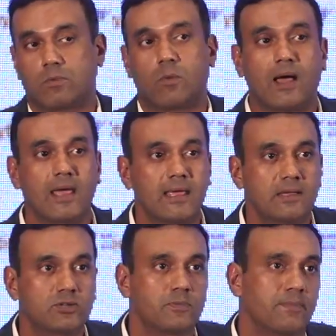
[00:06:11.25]
Why
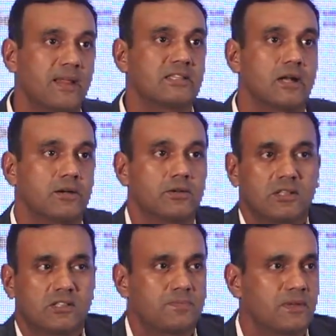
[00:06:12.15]
should we place 100
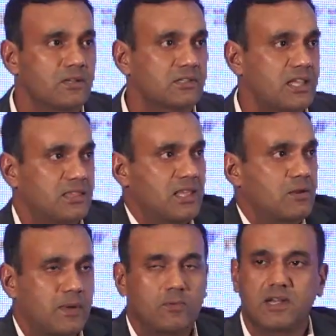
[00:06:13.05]
units? Because I think
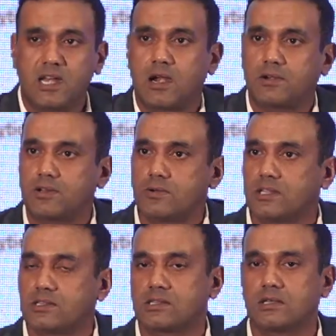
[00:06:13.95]
we would need 100
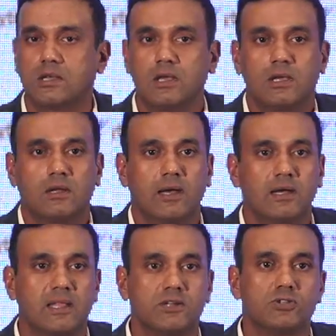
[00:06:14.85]
units.
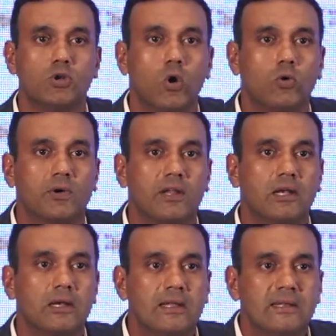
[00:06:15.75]
Right? There is no
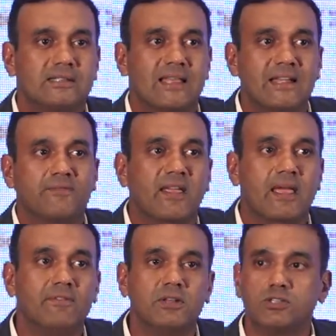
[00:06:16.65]
real scientific
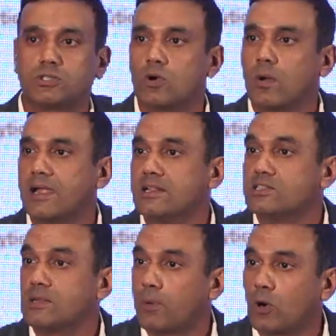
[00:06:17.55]
evidence to go ahead and
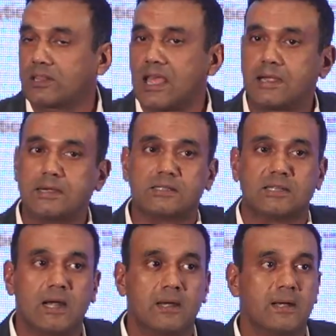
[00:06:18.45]
support that. It is
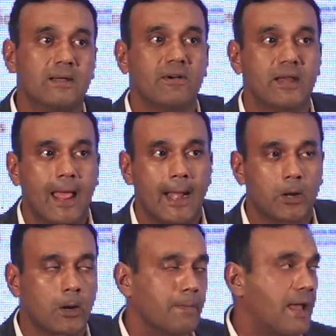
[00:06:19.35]
done in a very ad
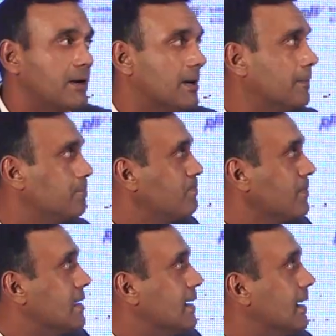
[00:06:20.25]
hoc manner.
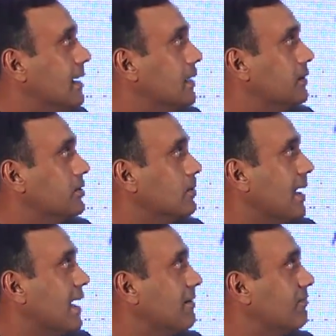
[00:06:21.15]
You
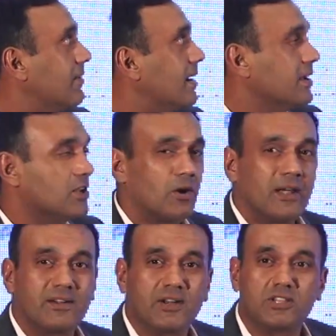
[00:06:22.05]
have your
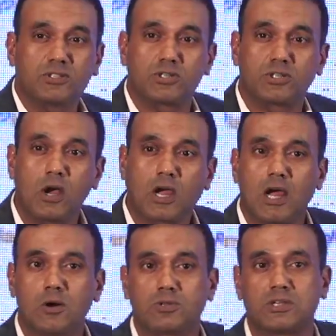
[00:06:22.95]
increased
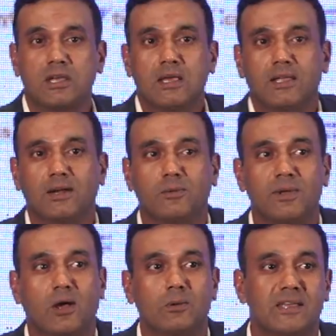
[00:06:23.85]
stockouts. You know,
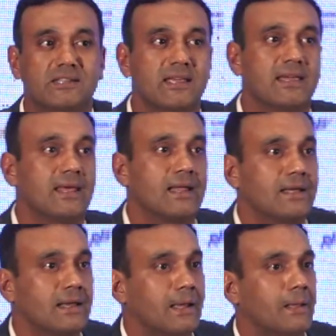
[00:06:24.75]
we always say
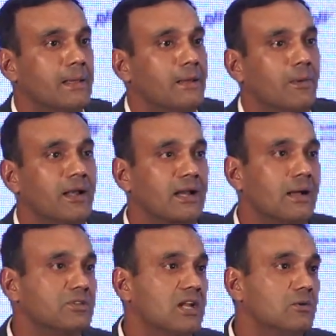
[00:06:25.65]
that when it
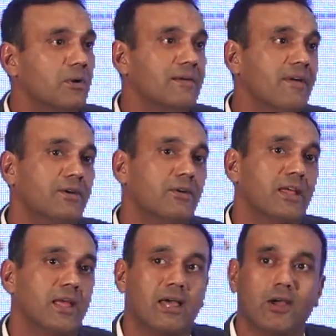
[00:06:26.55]
comes down to
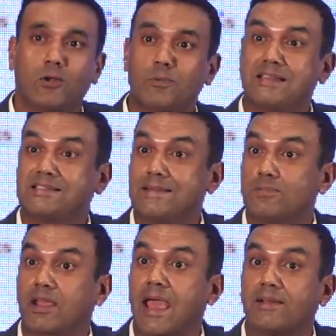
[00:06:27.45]
inventory, I always seem
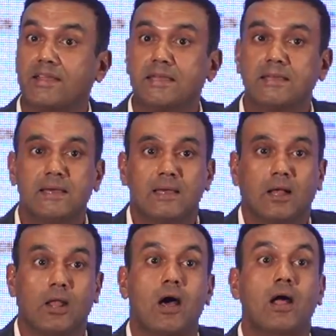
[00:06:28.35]
to carry
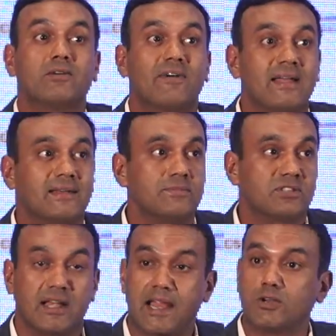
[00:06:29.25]
a lot of items
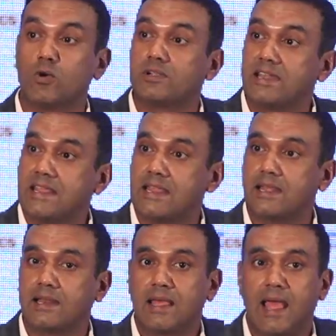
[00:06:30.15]
that I don't
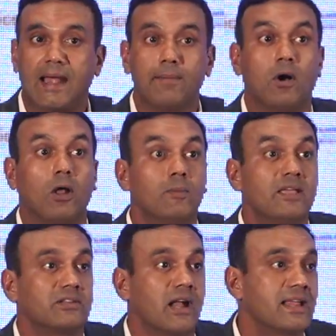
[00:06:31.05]
need, and I'm
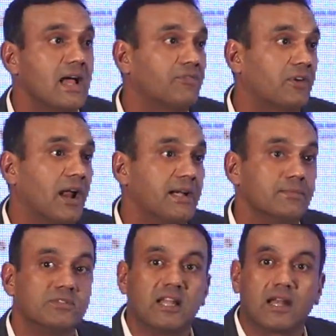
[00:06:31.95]
always running after
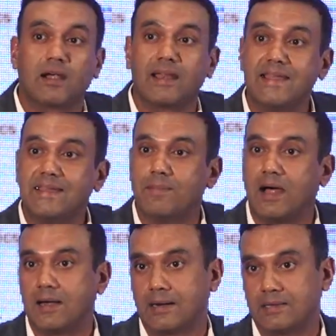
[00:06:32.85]
items that are in
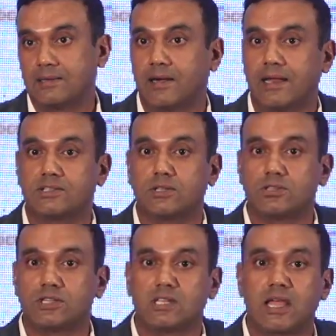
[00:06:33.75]
demand, right? So
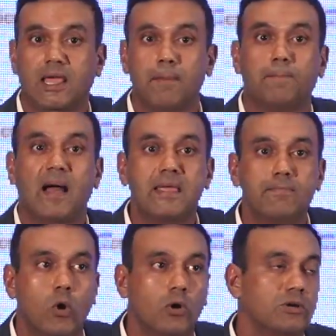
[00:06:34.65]
this is like a
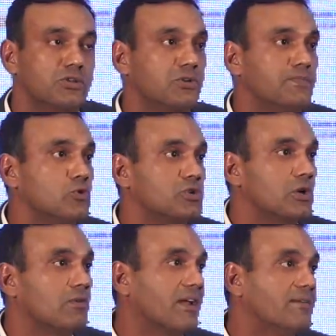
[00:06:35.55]
bimodal distribution
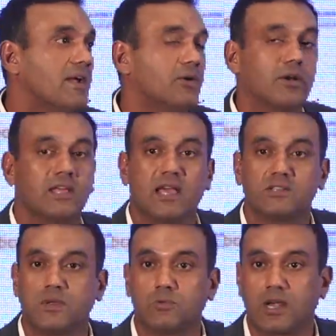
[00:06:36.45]
of inventory, as
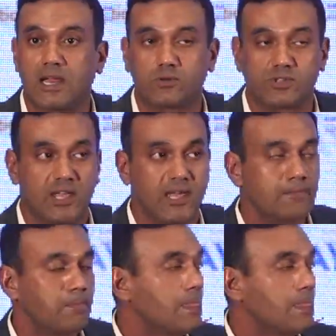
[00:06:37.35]
we would like to say.